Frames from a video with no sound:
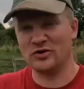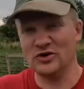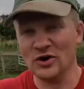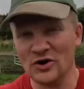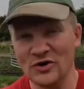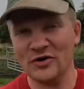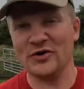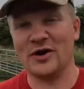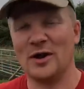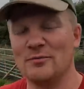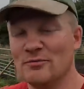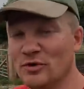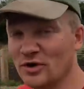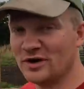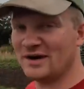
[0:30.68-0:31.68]
Good
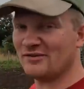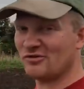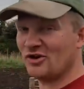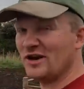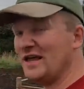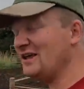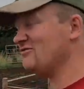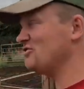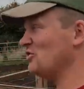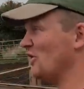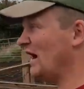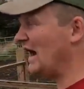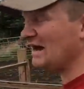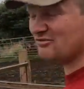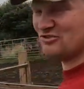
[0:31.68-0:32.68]
morning everyone. If you
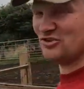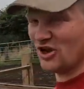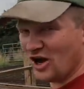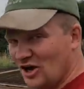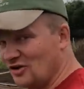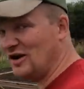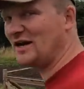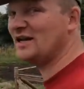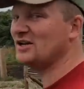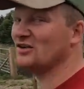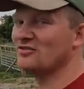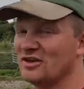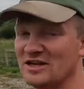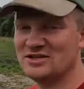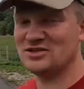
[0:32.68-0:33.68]
have not already,
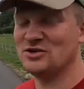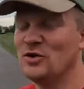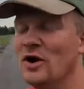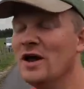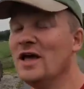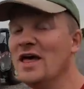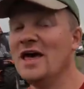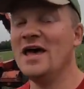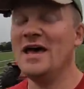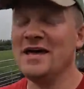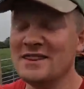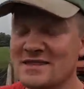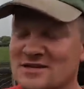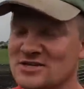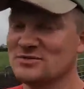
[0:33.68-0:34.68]
don't forget to
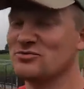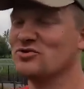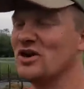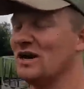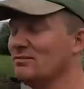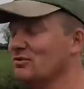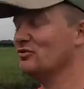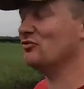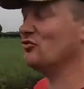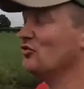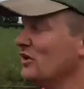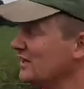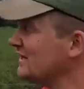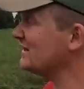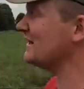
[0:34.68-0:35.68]
hit the subscribe button,
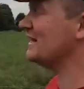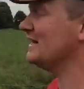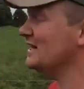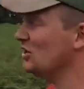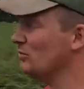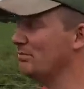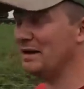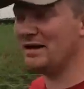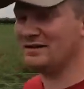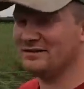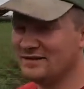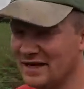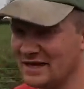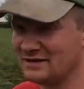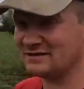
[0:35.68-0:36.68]
ring the little bell
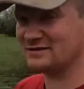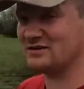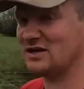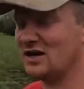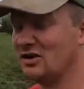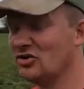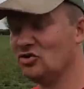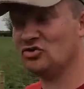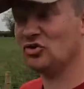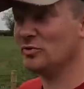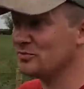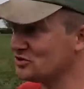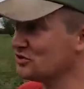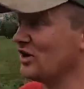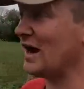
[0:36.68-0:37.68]
next to our
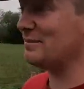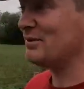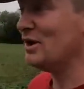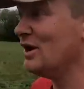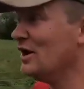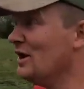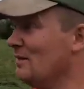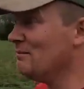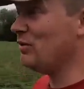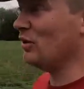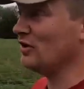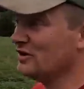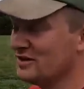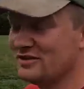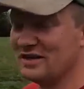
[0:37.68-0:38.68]
subscribe
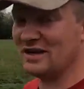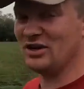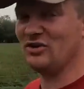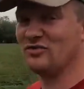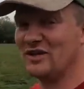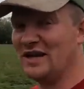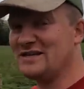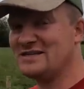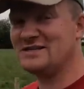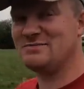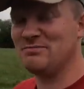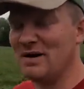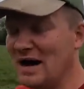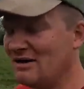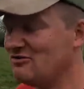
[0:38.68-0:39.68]
button because you get notifications of
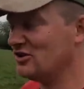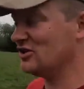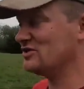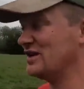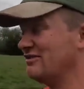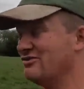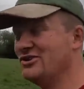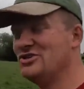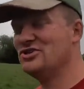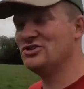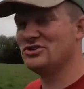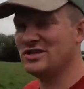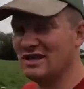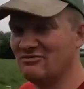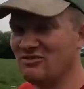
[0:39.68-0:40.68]
my videos every
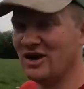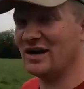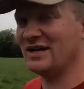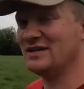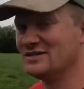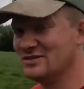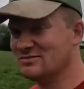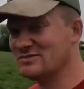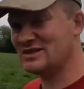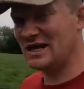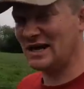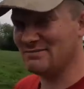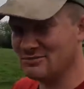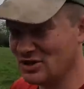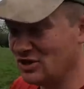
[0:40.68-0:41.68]
Tuesday, Friday and
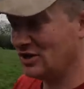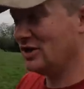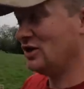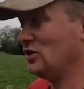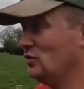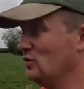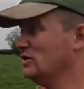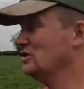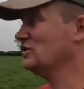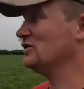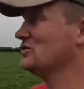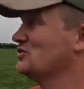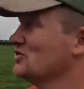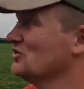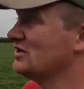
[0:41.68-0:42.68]
sometimes we do the
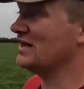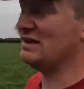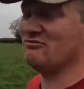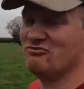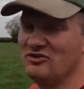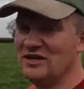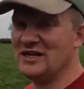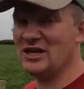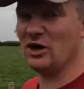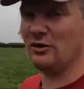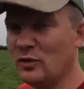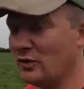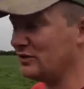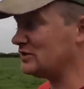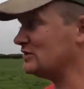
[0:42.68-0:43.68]
Sunday video.
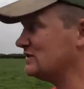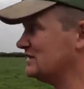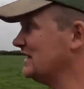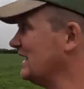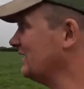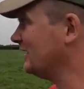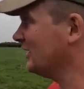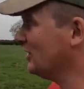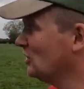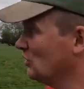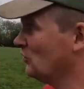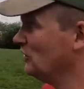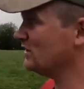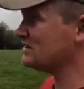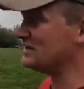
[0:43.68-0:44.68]
What we're doing today,
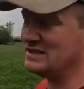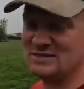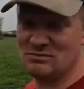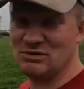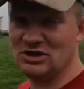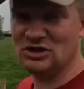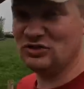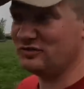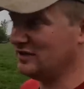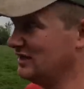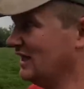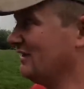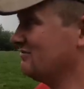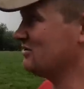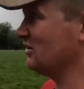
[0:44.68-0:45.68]
we are seeing some lovely
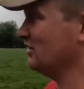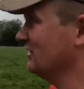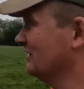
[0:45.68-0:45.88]
livestock